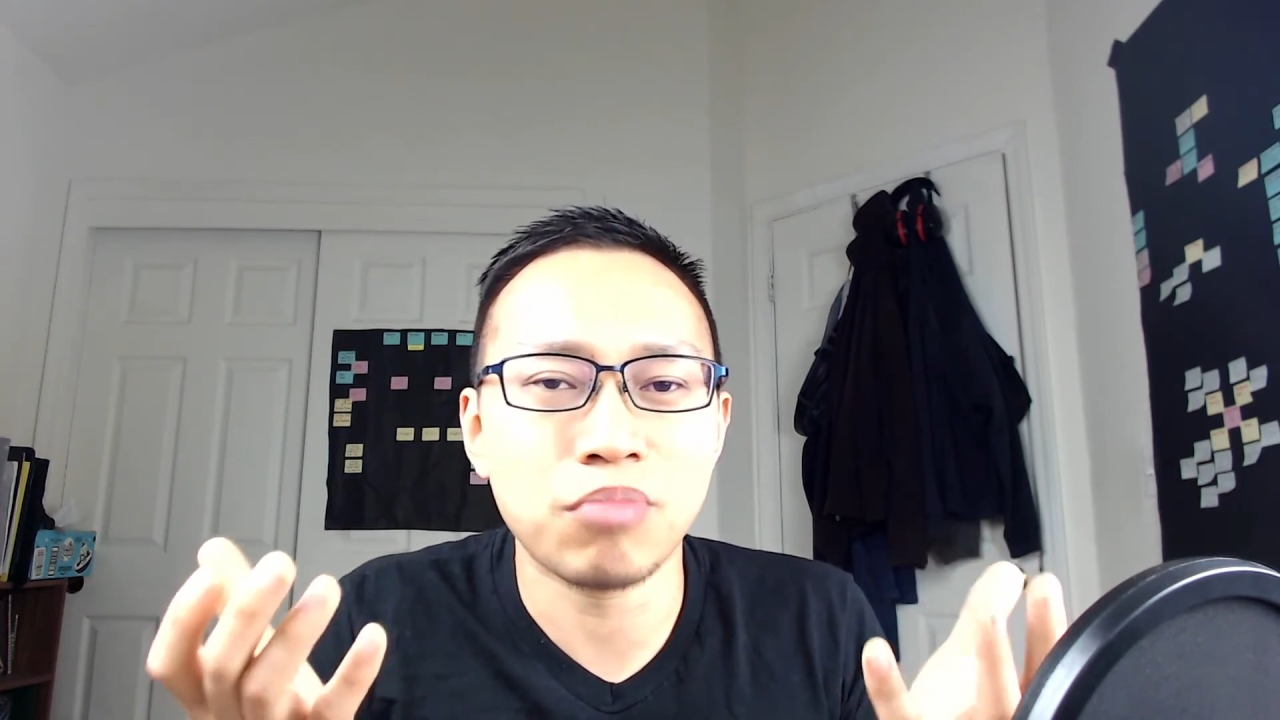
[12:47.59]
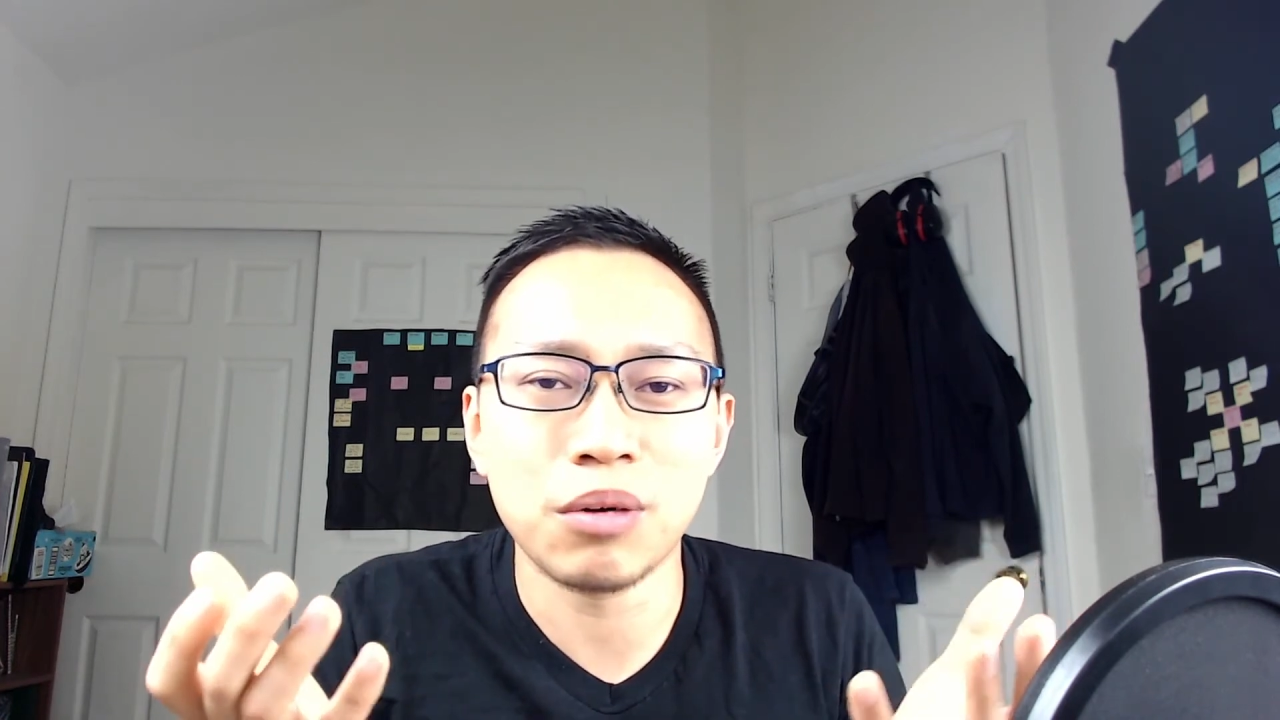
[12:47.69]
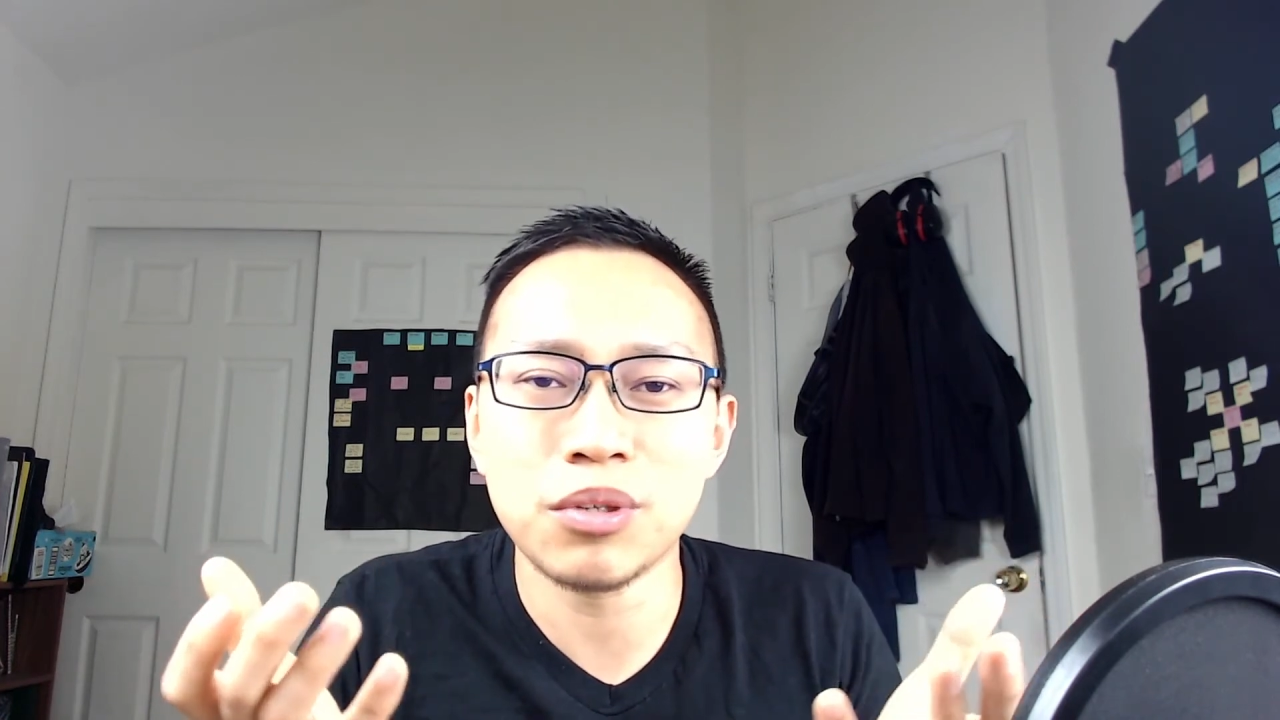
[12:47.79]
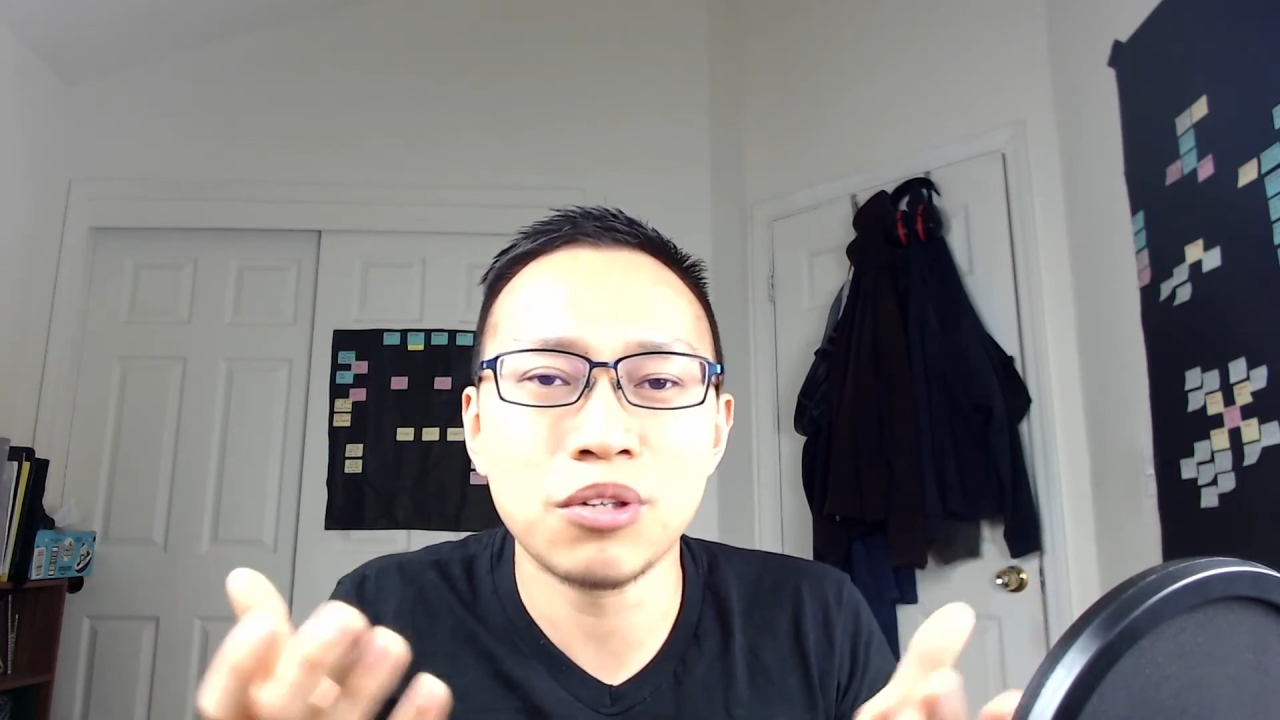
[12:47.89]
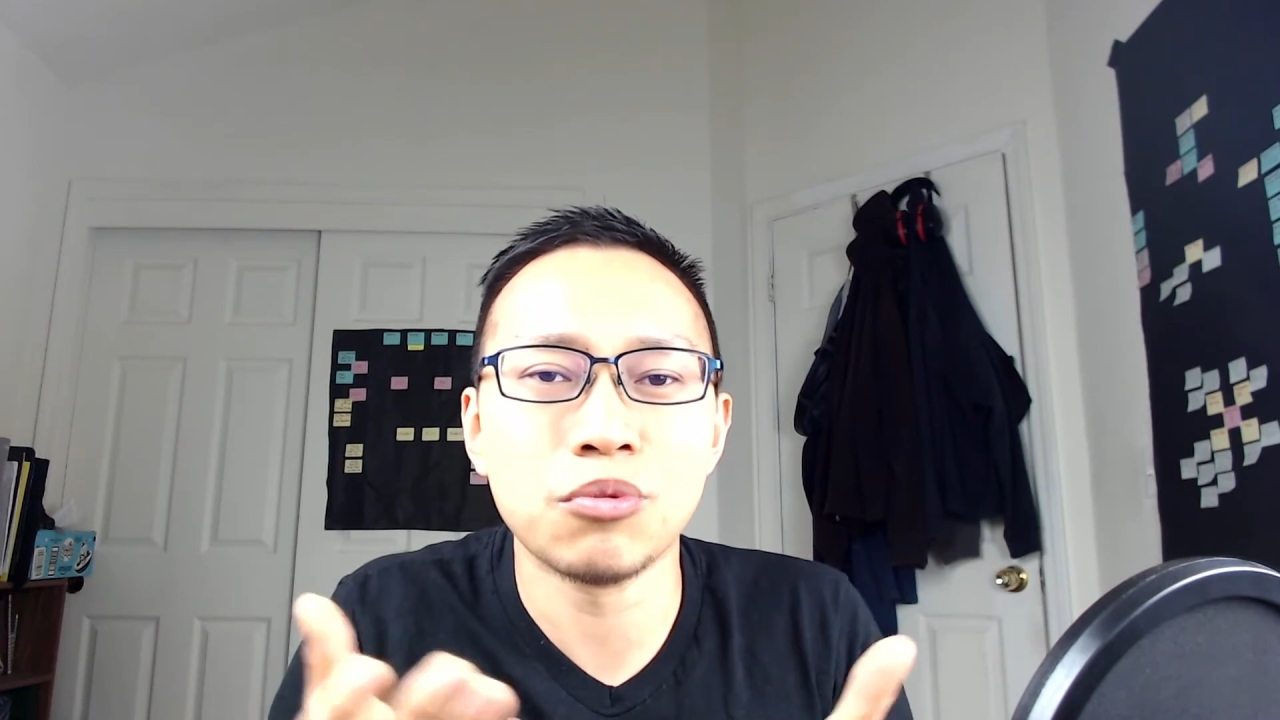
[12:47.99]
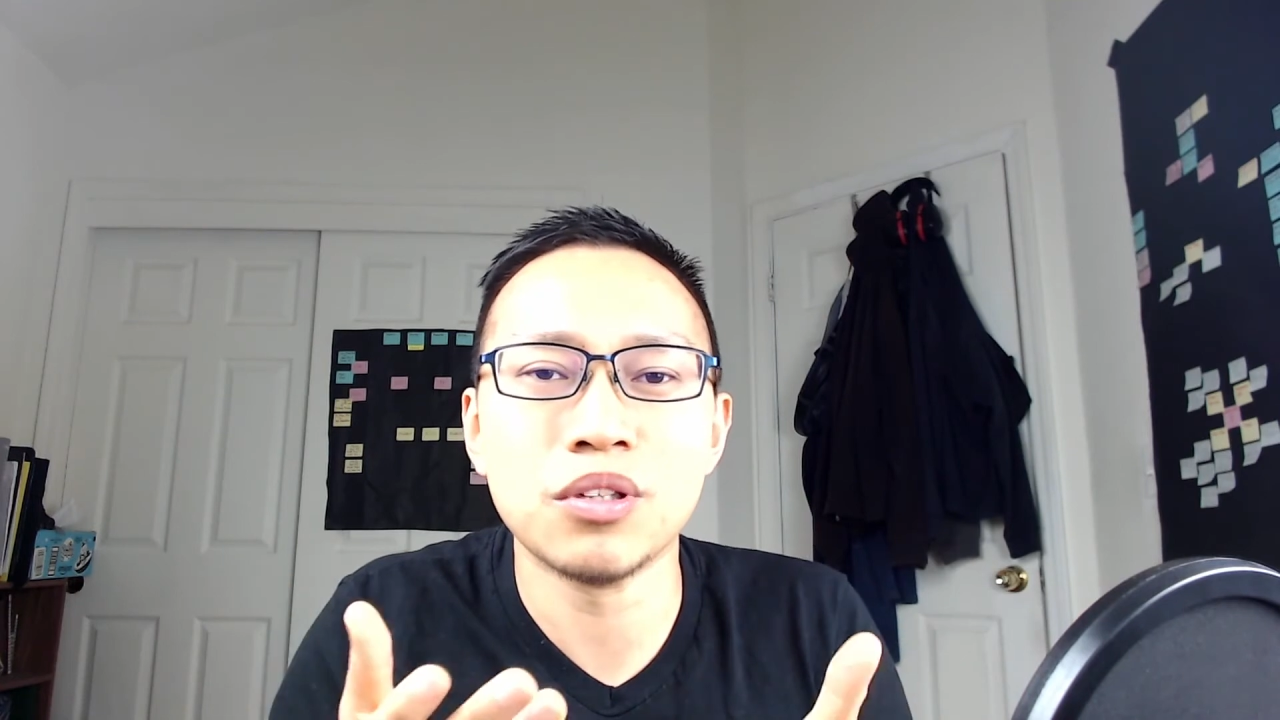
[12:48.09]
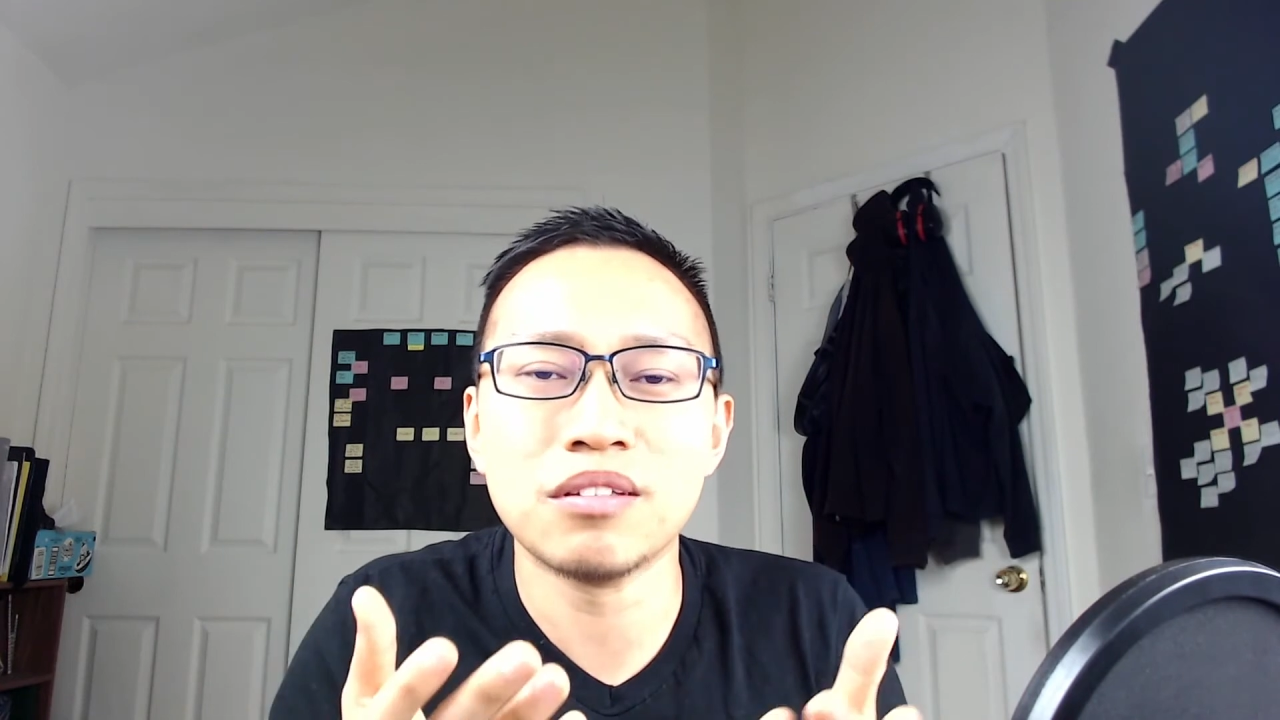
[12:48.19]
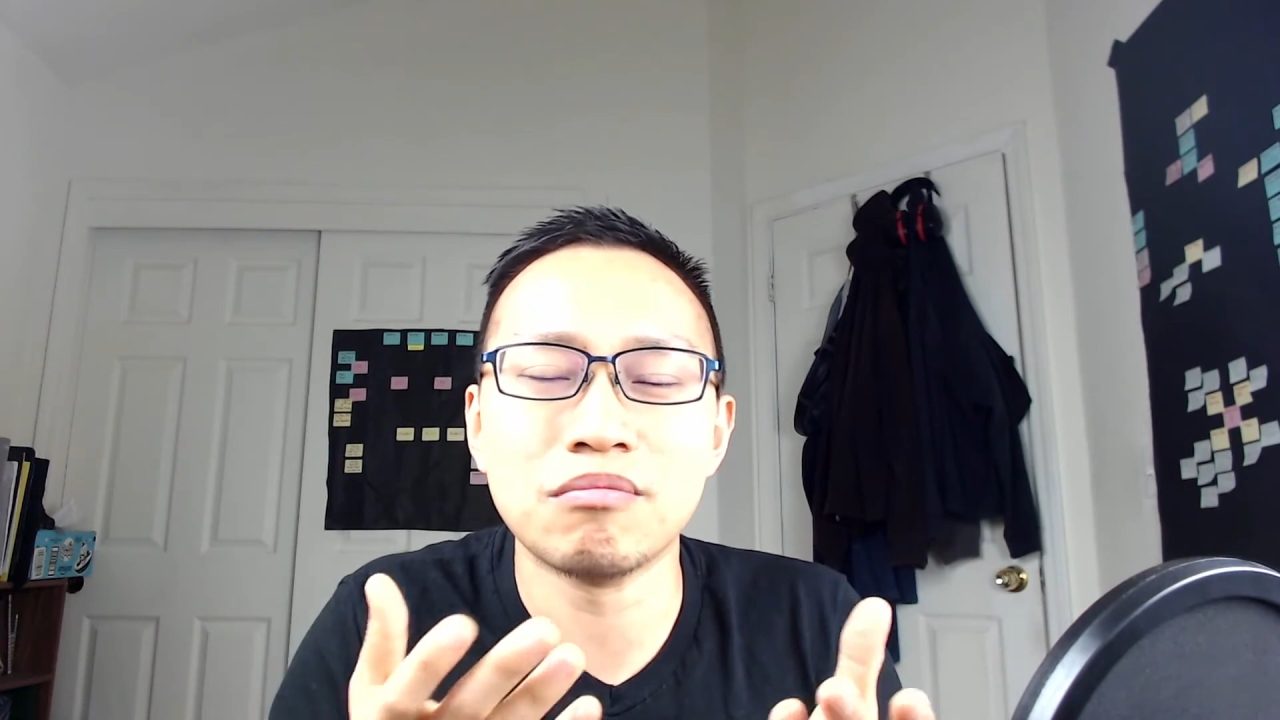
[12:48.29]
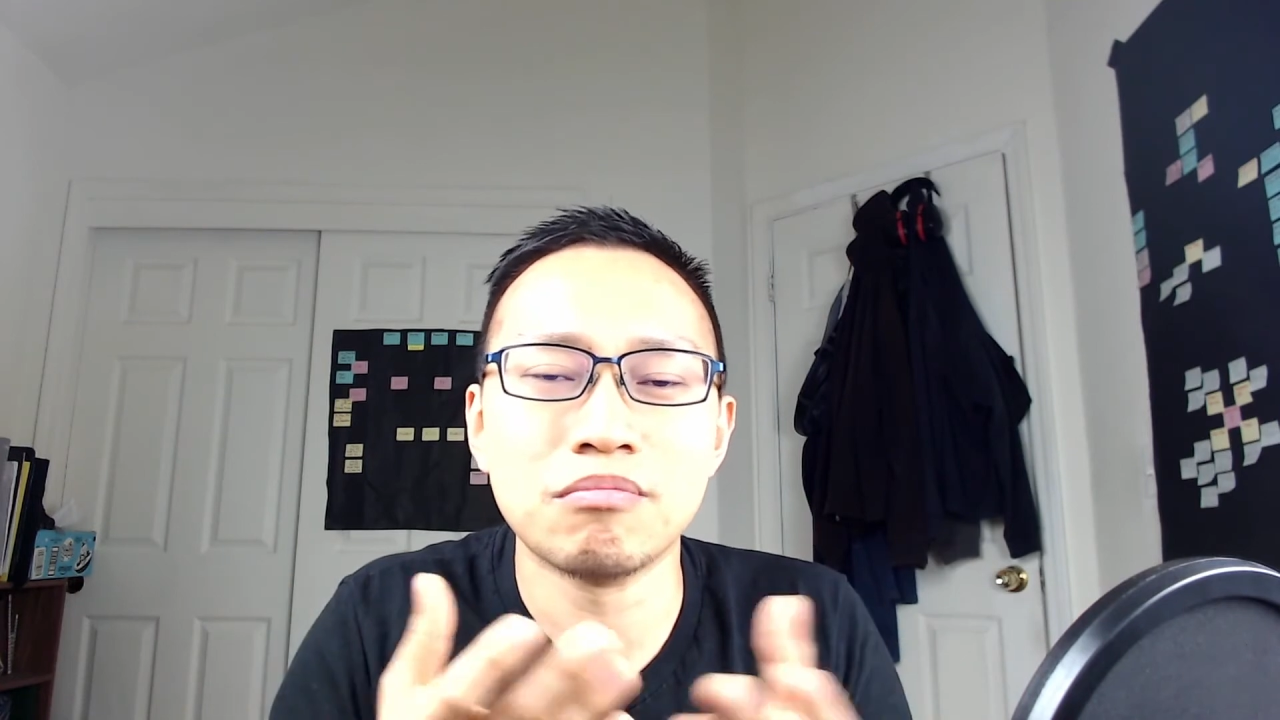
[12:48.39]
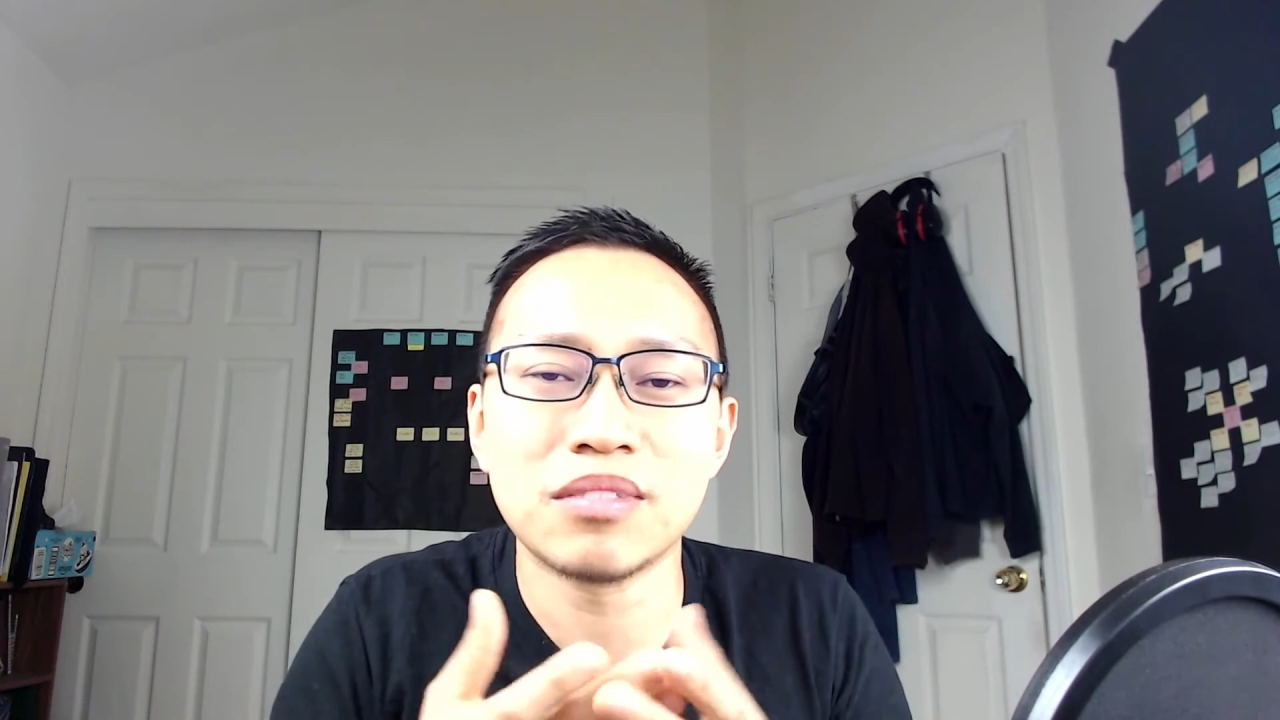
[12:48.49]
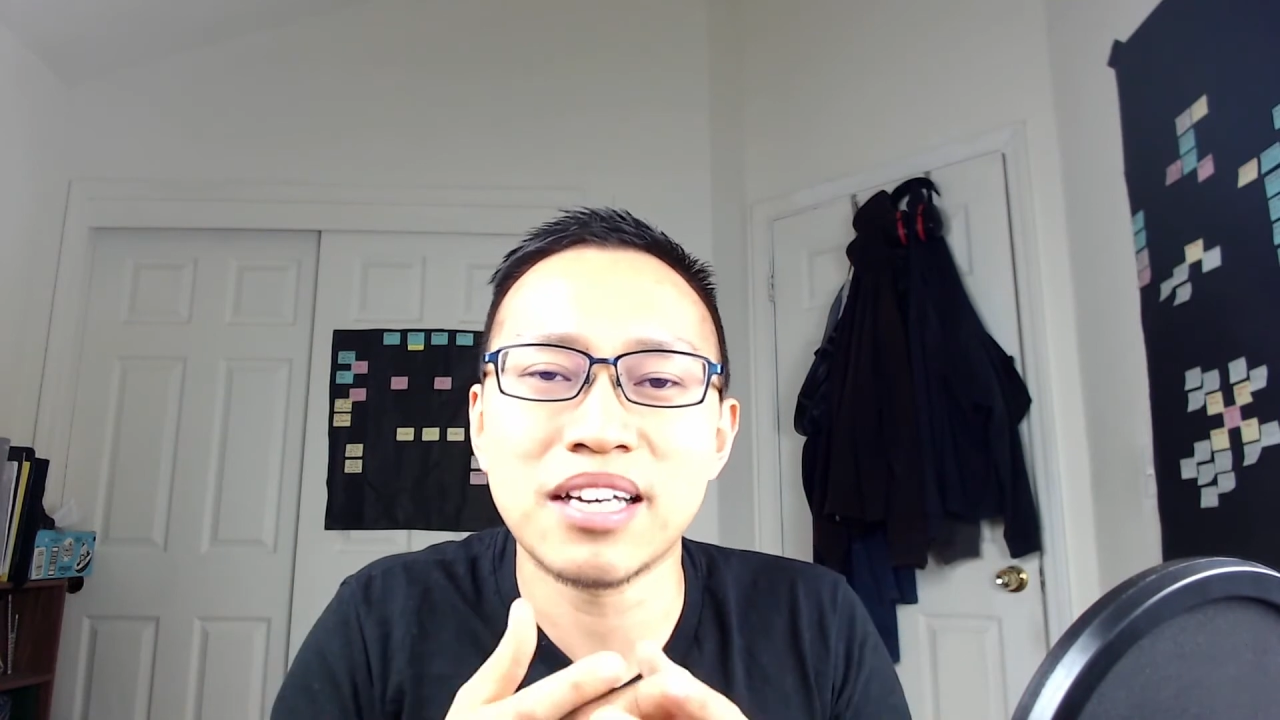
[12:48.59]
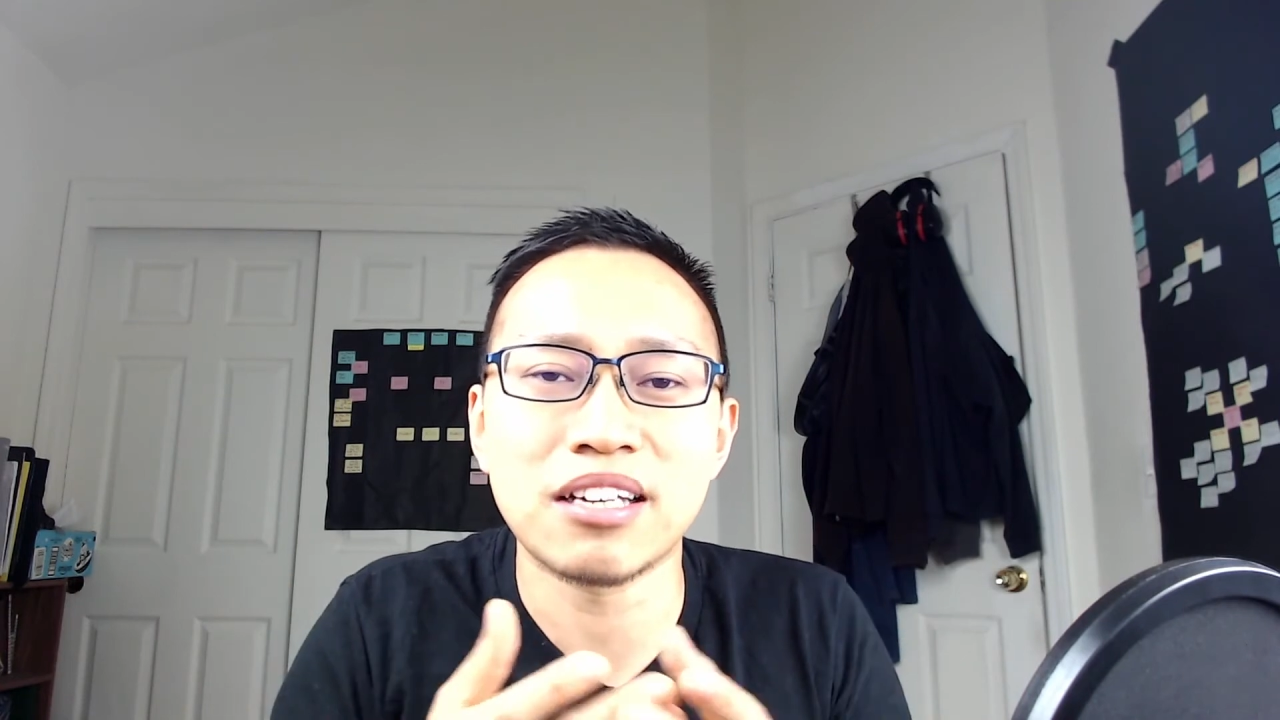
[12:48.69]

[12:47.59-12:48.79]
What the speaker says: probably wouldn't